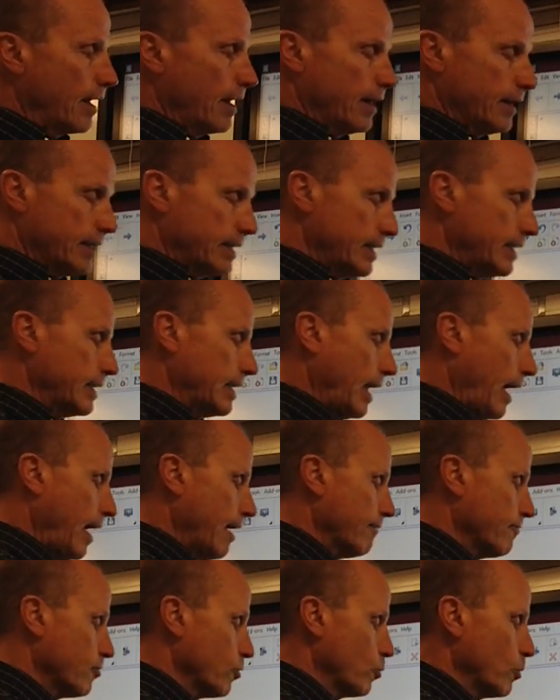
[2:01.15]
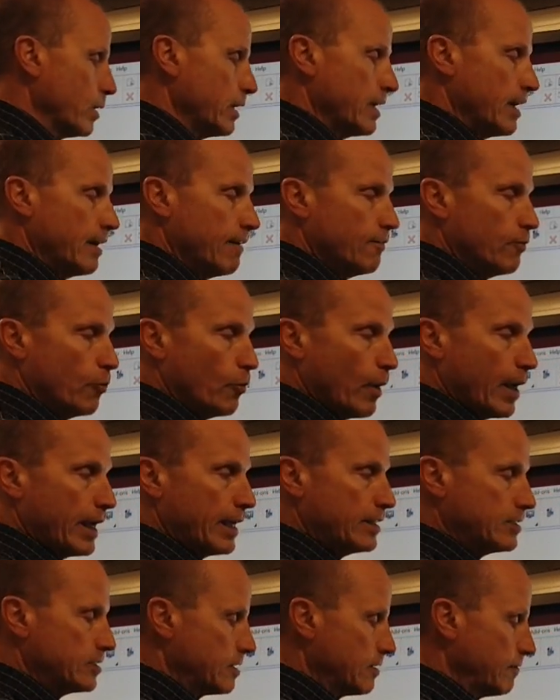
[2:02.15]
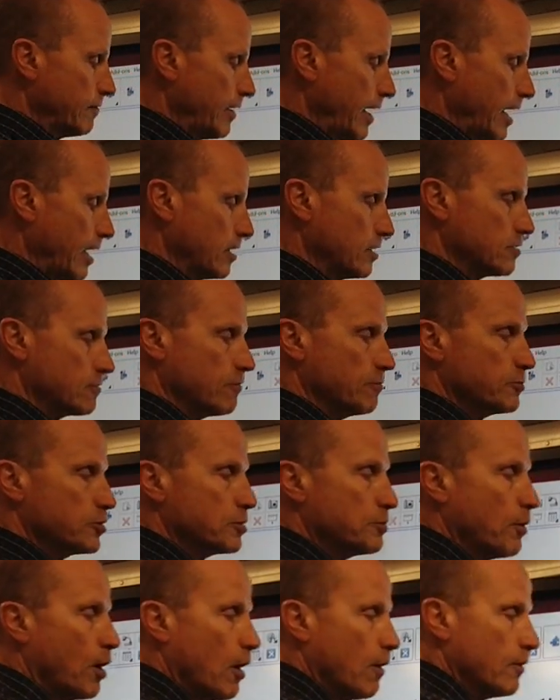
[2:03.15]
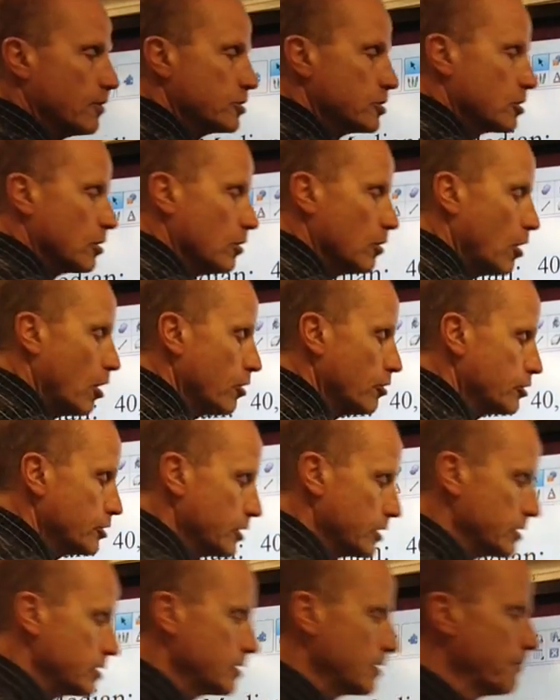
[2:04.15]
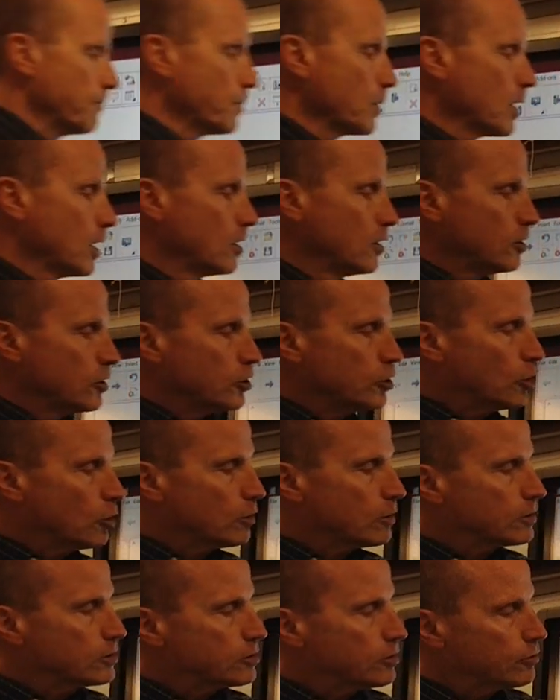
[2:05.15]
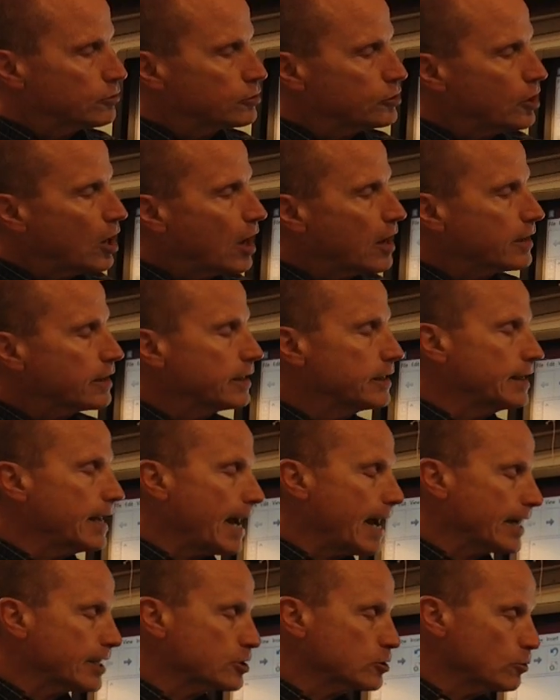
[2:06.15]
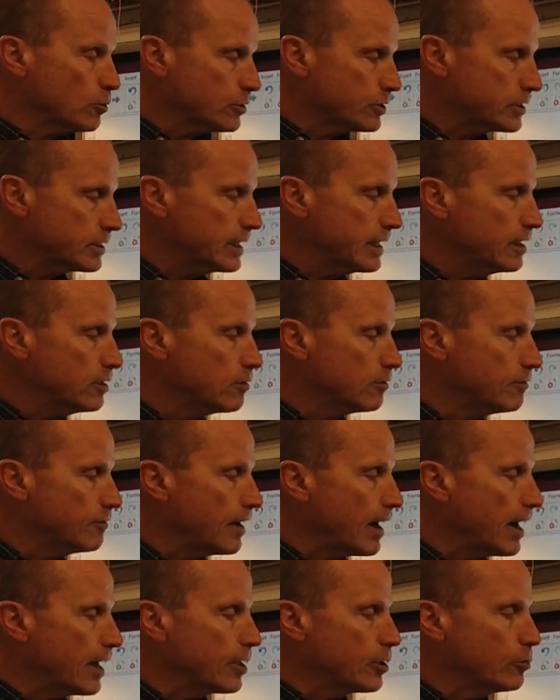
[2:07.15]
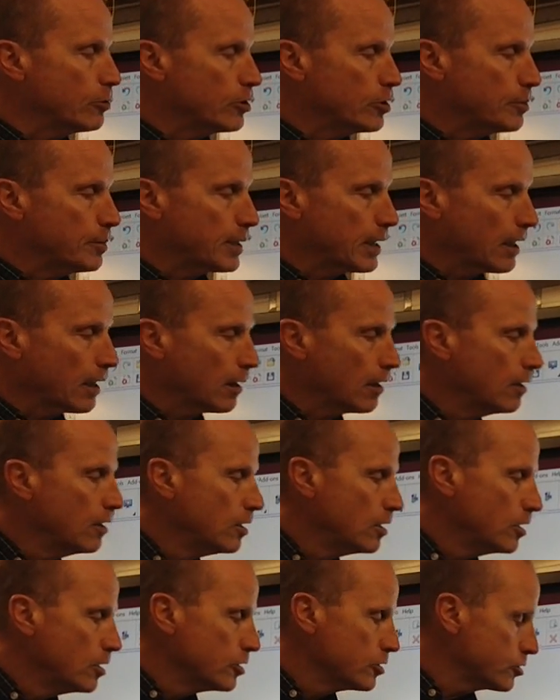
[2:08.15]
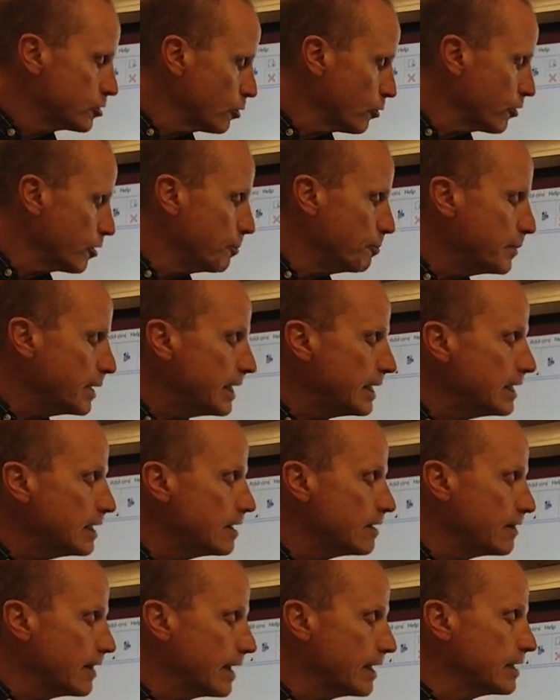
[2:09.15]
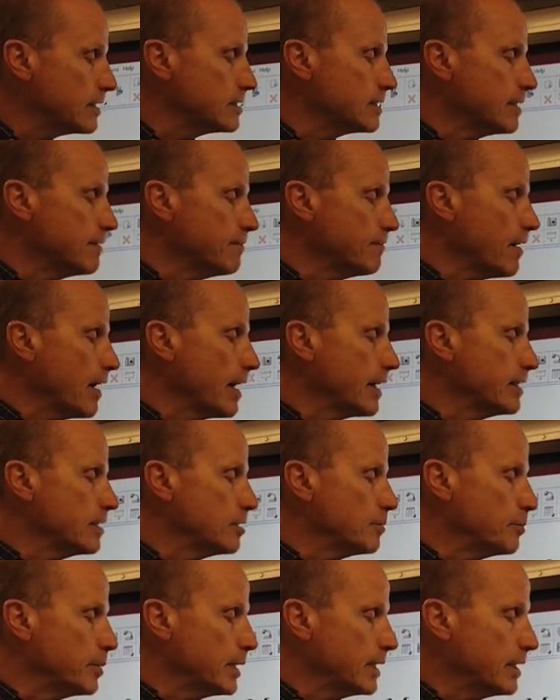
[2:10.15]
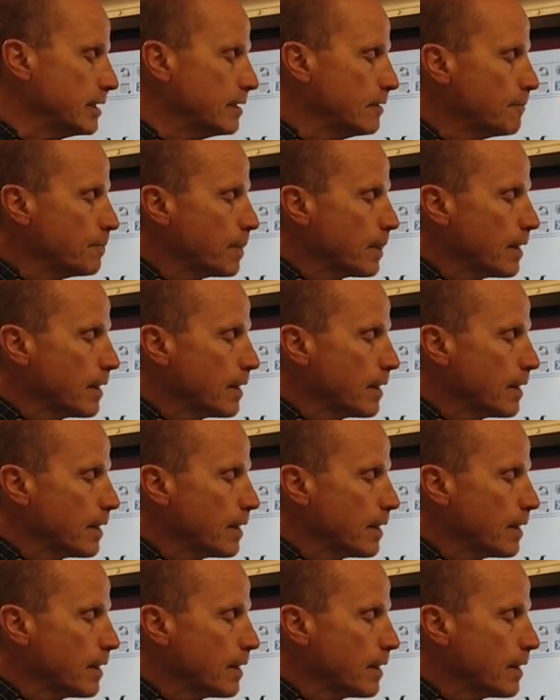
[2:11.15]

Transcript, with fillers: again, after we have arranged the values from smallest to largest, notice there's not an actual single value in the middle. So the median then is defined to be